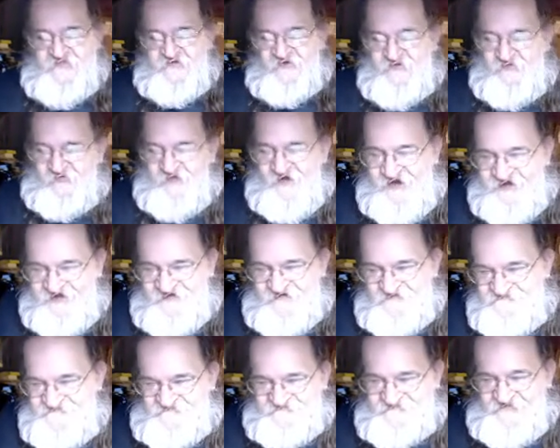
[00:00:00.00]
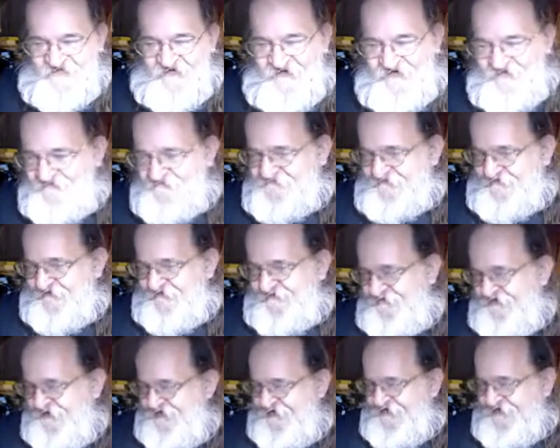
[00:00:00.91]
a grain of salt.
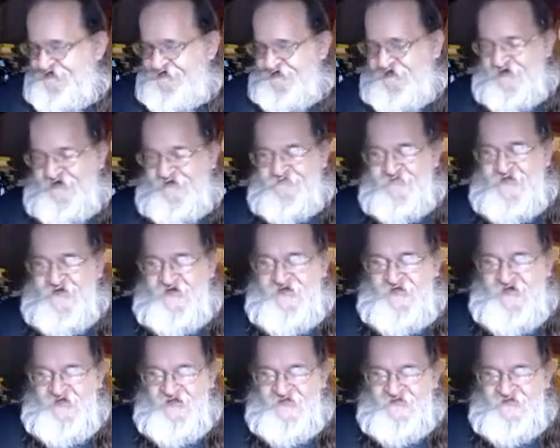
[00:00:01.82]
So, you know, the